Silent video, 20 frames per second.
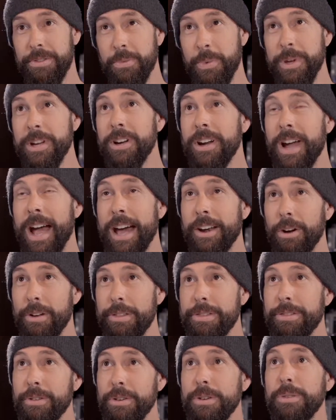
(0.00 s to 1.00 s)
We had our
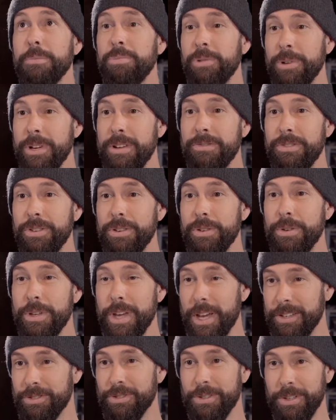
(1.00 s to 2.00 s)
third preview
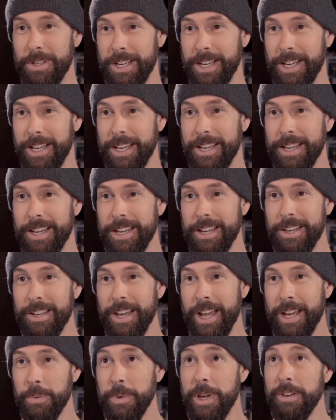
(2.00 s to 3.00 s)
yesterday
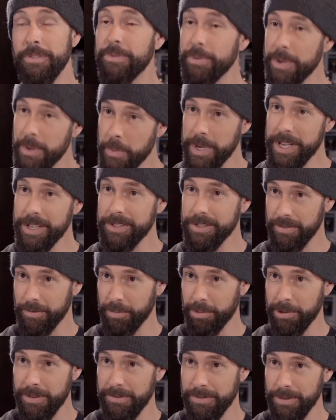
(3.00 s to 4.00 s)
and we have three weeks
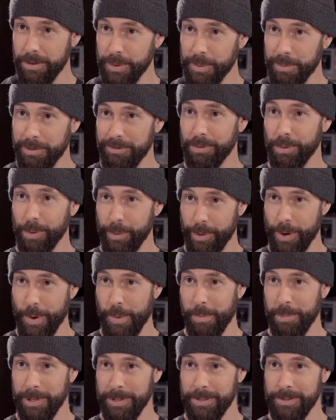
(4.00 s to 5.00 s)
of previews before we
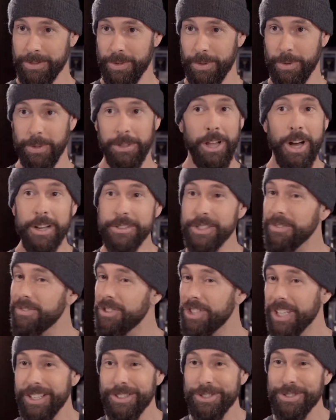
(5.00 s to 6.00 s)
open. So lots of
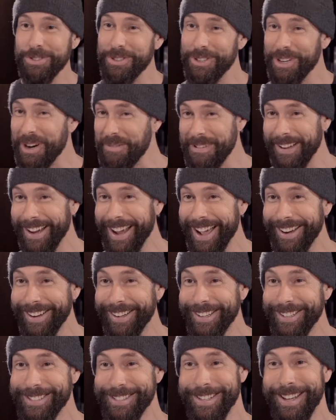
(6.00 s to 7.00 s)
changes are coming at
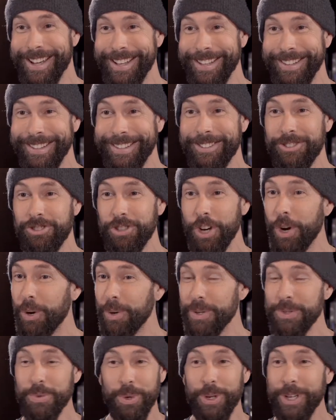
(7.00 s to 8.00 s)
us, and
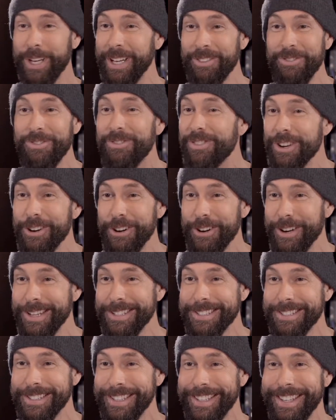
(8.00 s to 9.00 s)
Joe is working
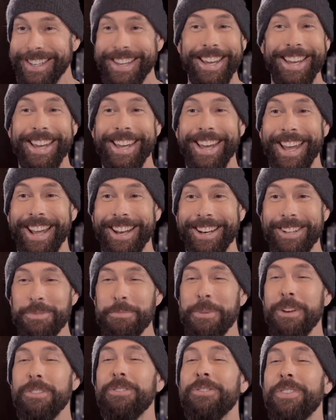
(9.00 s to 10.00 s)
furiously. And
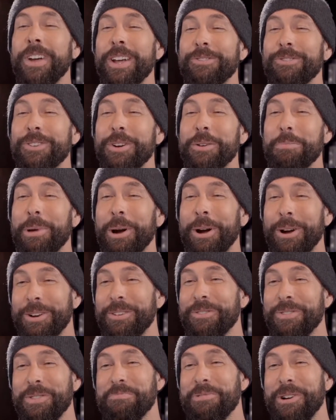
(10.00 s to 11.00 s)
it's my favorite part
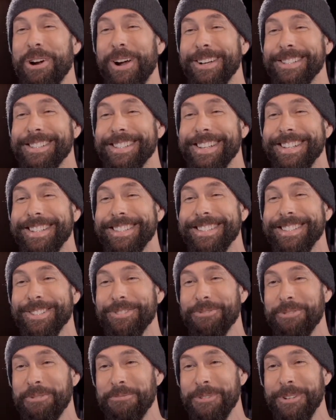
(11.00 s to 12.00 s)
of the process
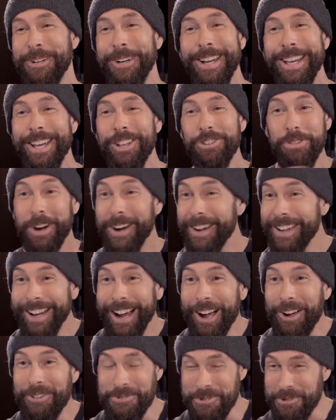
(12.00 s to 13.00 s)
is when we're trying
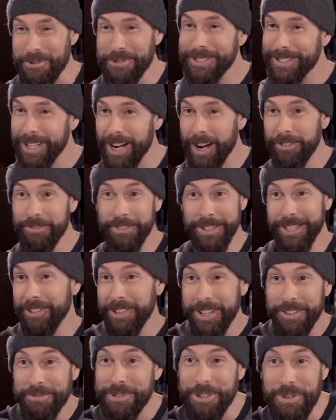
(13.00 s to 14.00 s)
out new stuff, and
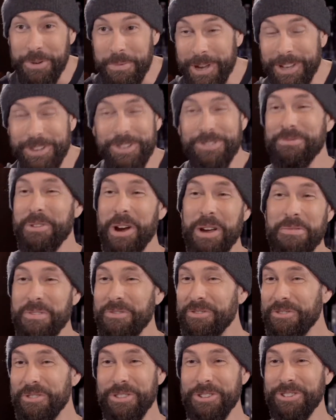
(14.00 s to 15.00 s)
he'll give me new pages right
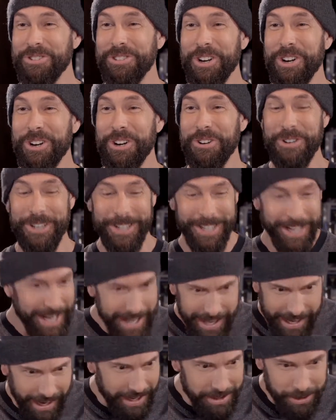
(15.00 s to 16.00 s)
before the show, and
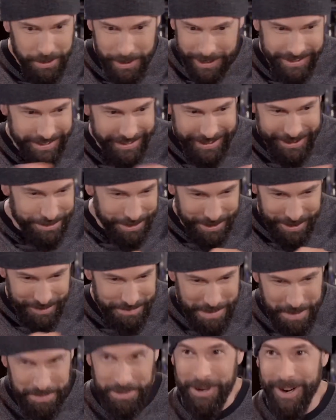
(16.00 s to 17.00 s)
I quickly sort of
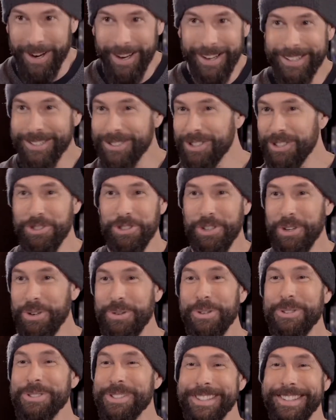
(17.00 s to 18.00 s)
memorize the
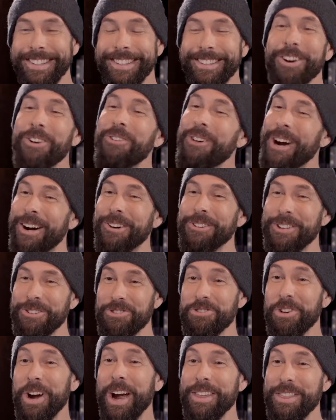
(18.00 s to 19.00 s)
jokes and go out
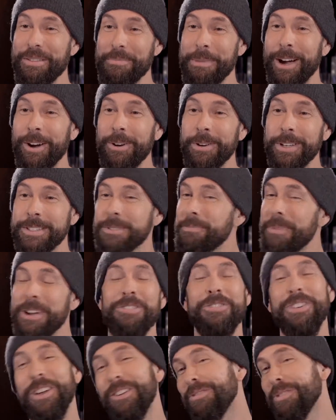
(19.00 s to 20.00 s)
and try them out. It's my
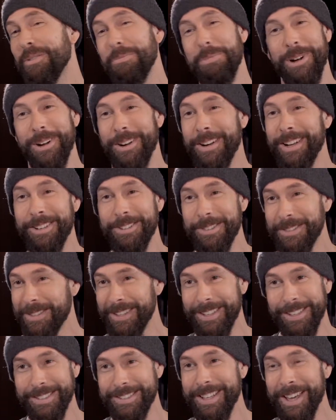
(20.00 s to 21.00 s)
favorite part. I just
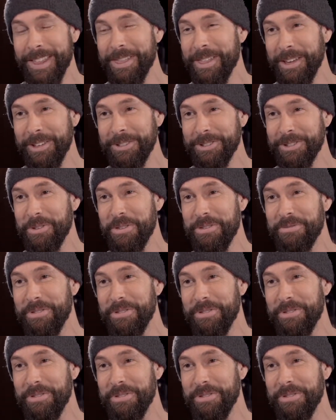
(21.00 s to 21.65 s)
really, think, I think it's so